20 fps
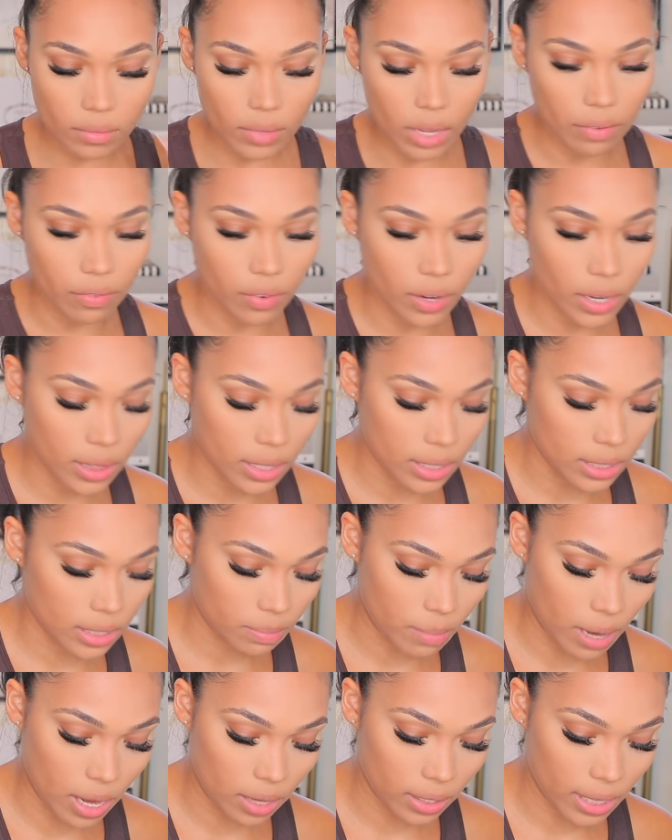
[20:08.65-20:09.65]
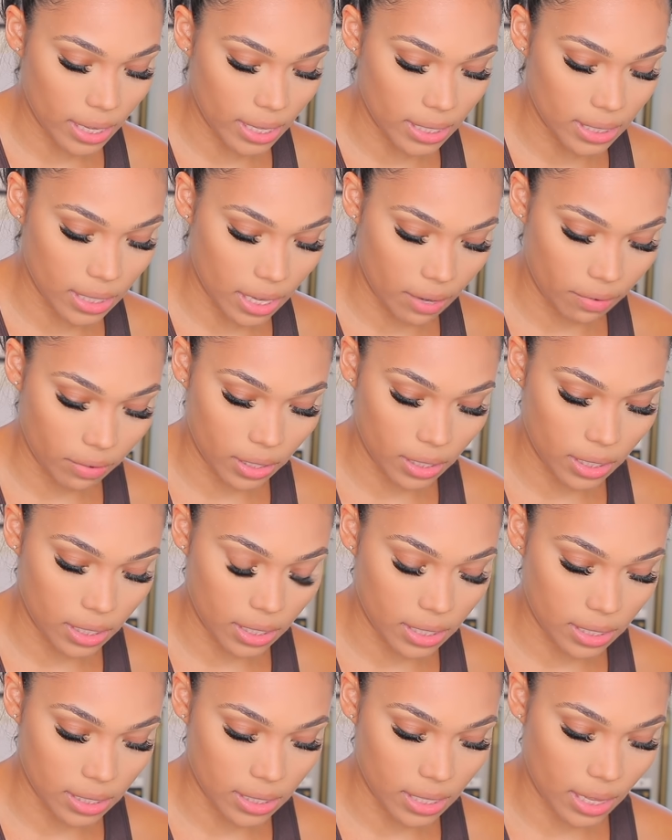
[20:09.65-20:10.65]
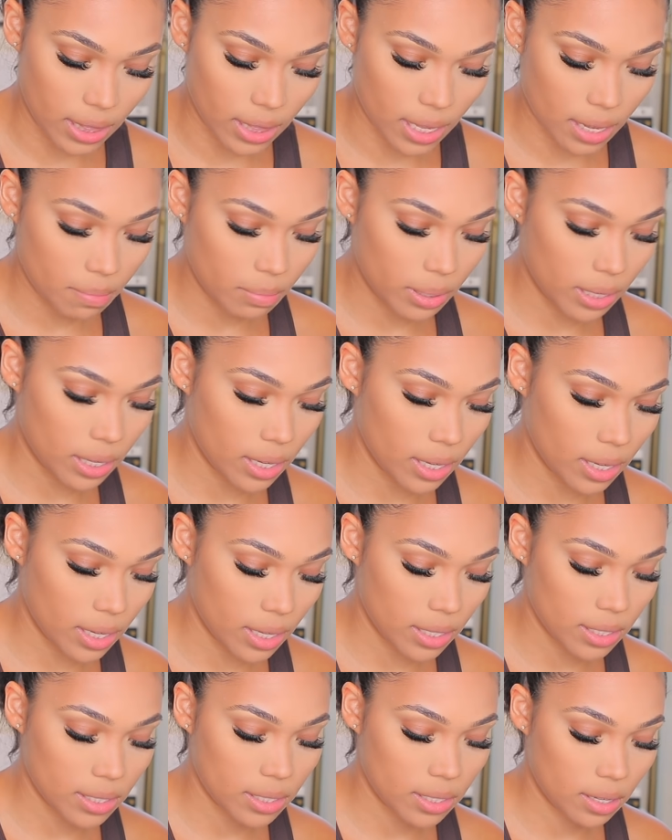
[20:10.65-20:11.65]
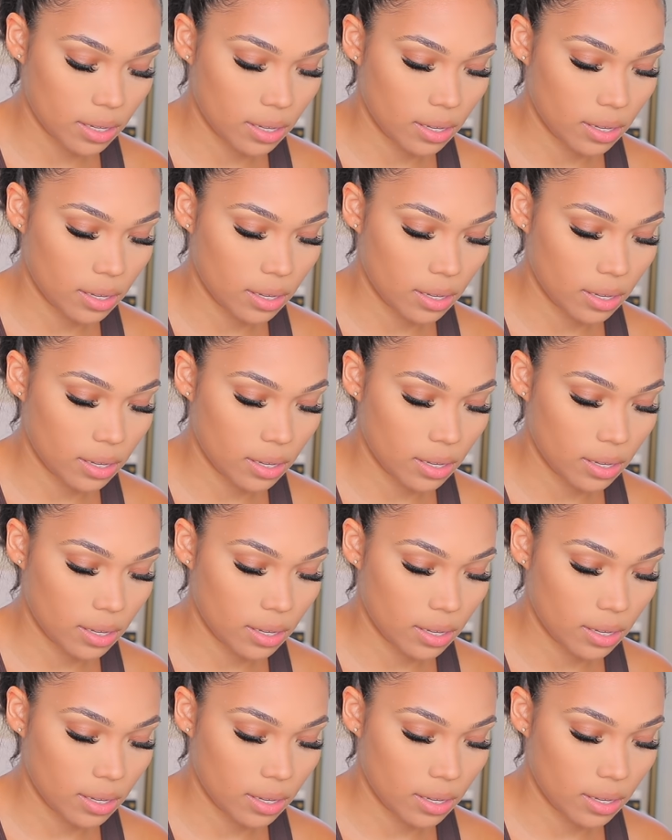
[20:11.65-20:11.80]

I forgot these smile lines and I really need to set them because